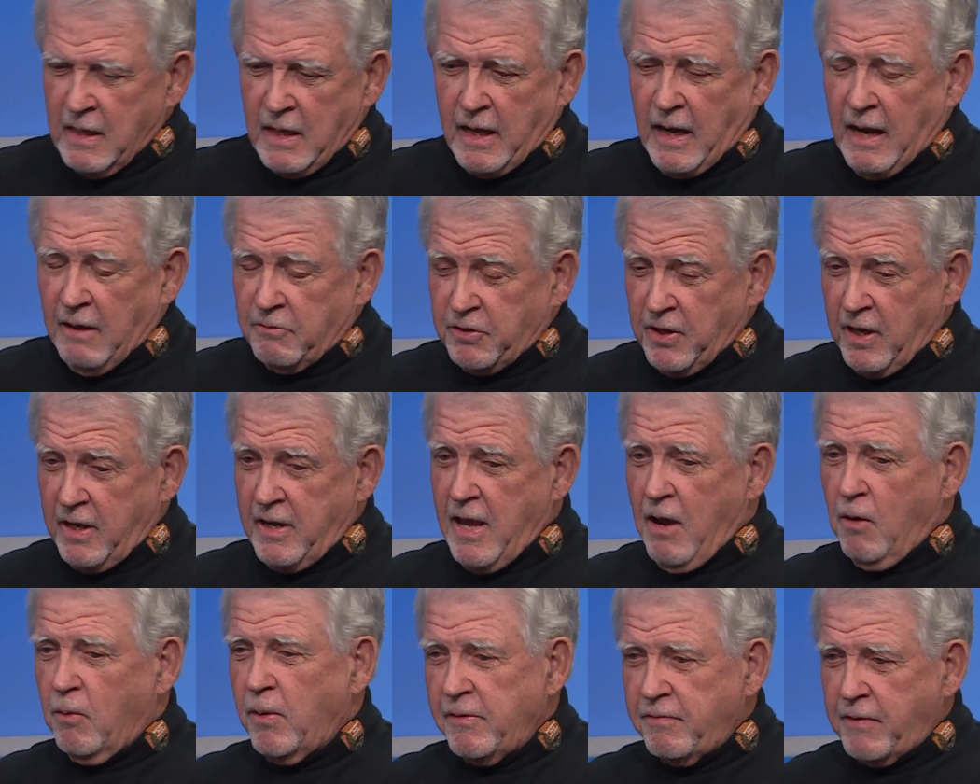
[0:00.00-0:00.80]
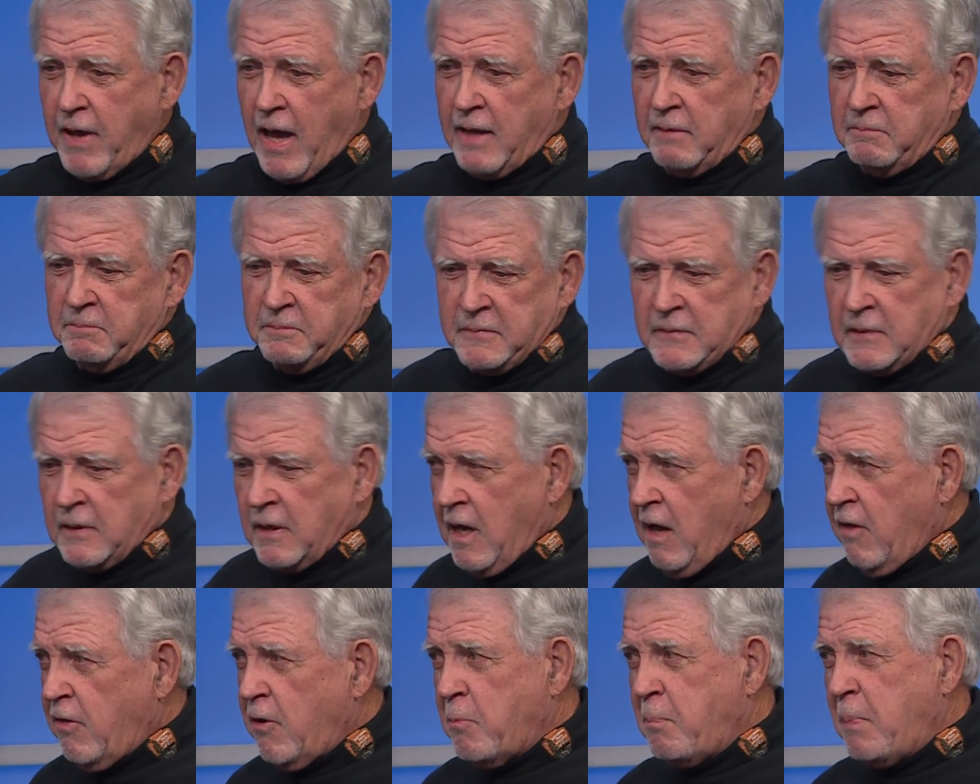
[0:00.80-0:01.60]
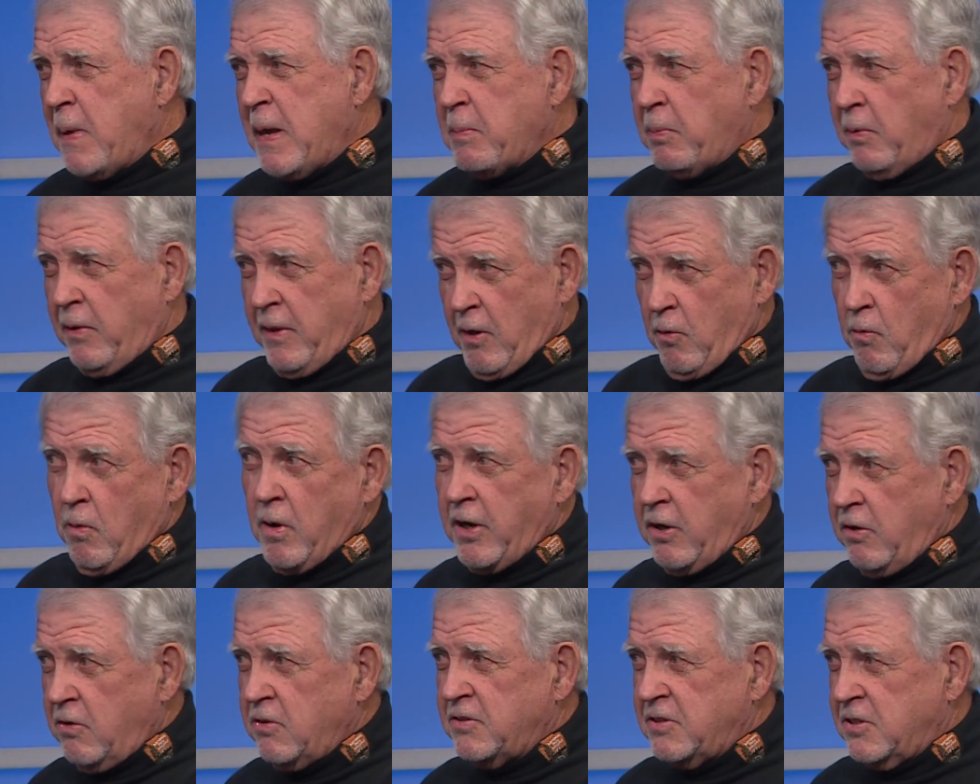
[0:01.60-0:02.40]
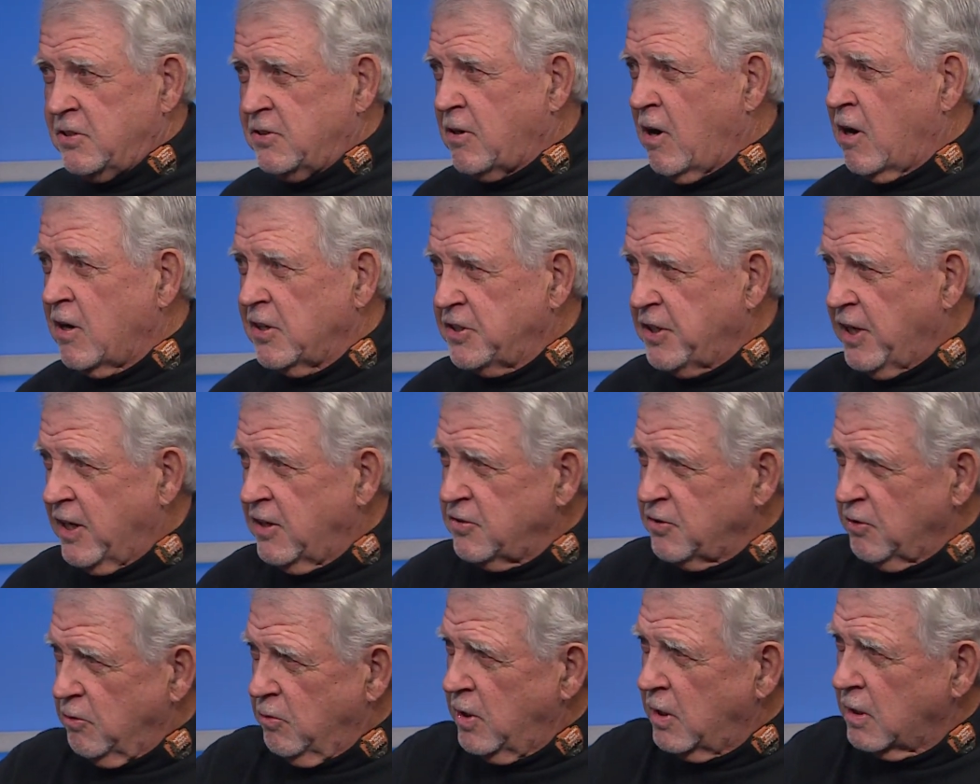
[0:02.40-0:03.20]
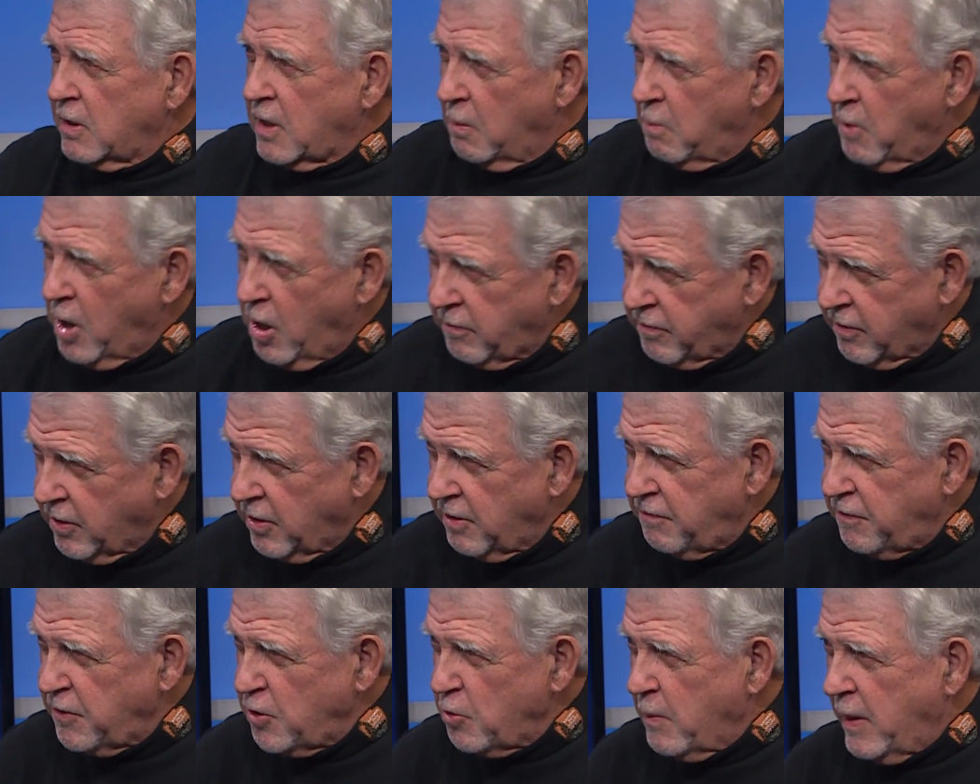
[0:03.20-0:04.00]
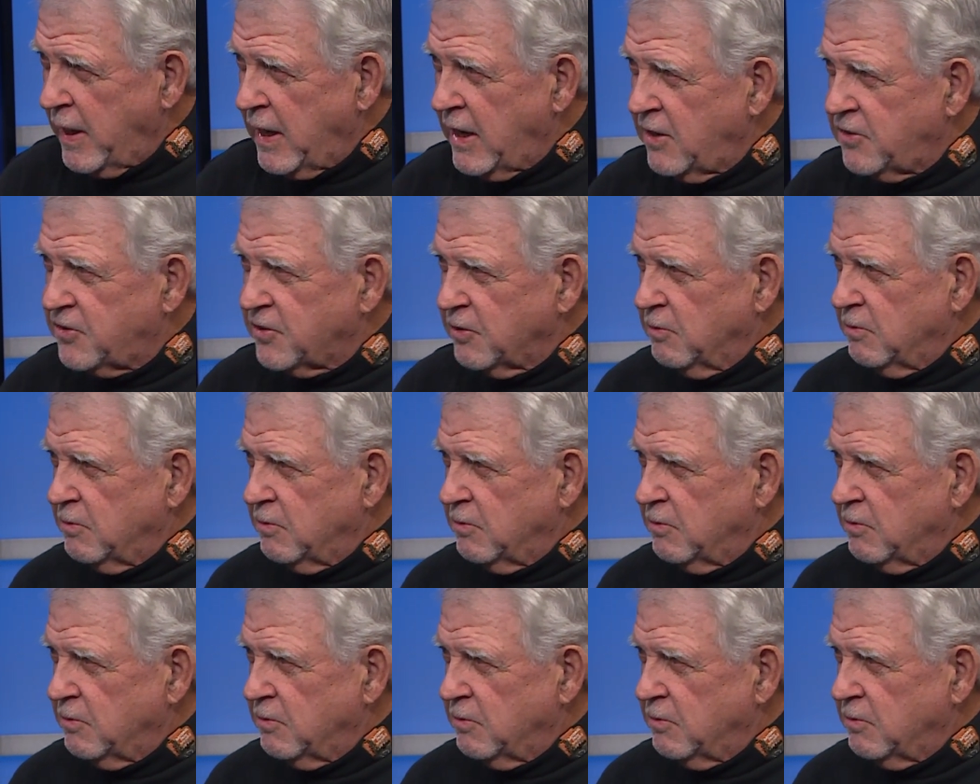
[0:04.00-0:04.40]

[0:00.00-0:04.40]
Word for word: And I said, now we've got other people that want to use the star chair, so we'll come over in a few minutes.